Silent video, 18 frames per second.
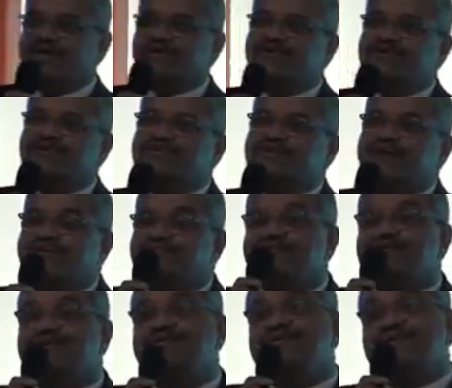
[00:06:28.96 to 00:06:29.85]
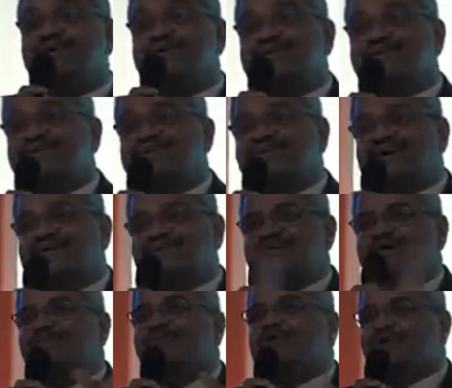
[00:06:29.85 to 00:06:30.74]
because I learned it at
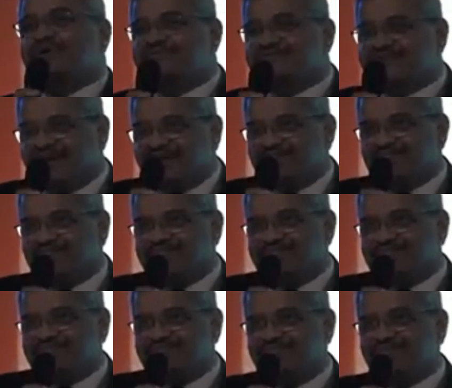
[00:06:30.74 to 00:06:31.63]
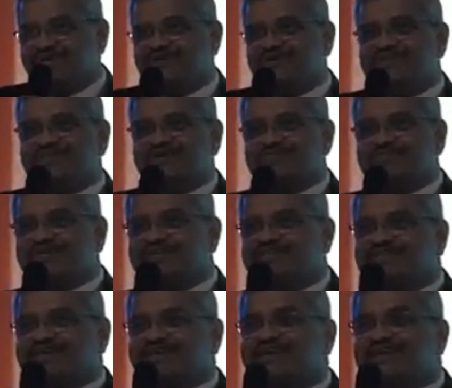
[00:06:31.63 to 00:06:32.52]
some point of time. Because
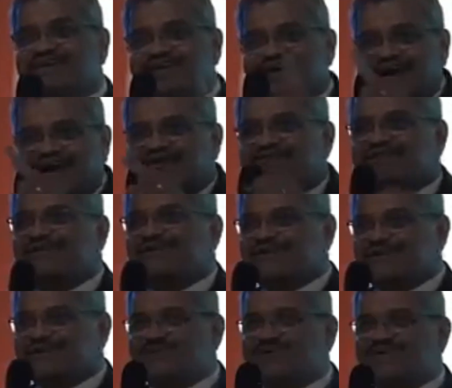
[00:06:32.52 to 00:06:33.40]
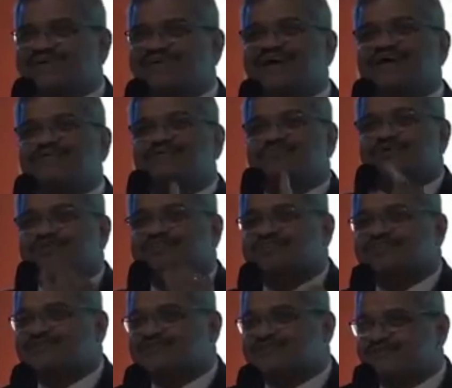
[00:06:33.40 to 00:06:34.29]
somebody said, I will not do it, I'm the
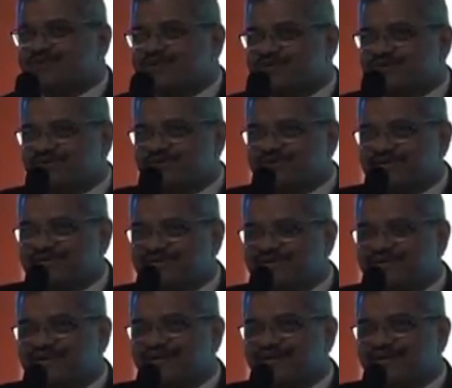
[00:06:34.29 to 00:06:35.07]
person who is going to do it.